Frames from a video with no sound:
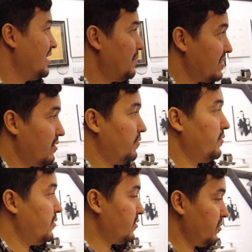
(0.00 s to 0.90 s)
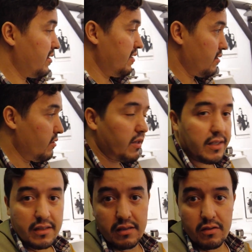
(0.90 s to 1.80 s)
but the first who said, all
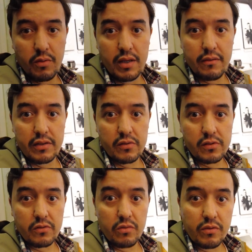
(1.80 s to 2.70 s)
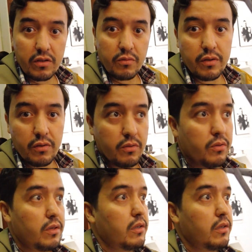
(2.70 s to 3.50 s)
right, we have a transformer, we know